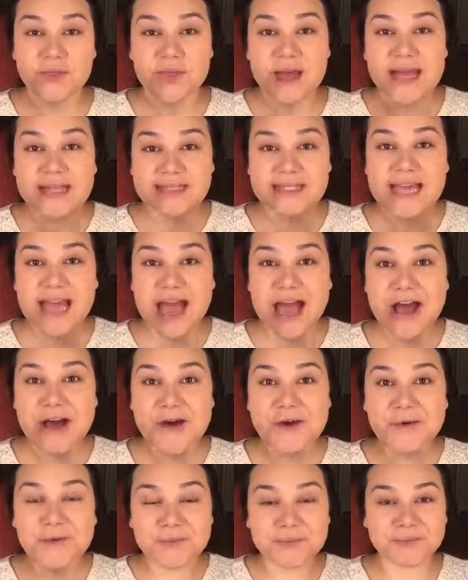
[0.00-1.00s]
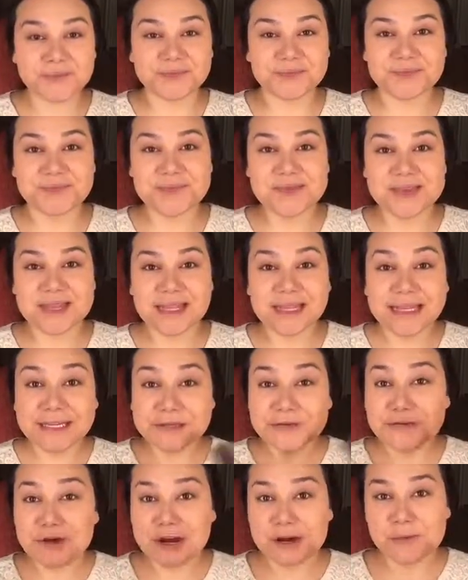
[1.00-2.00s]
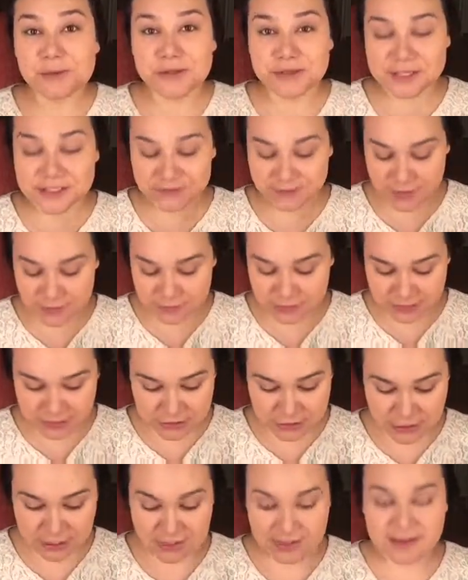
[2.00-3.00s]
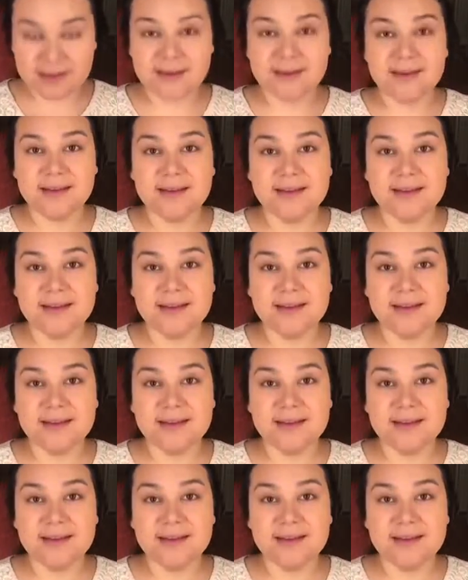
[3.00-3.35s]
that's how incredible this foundation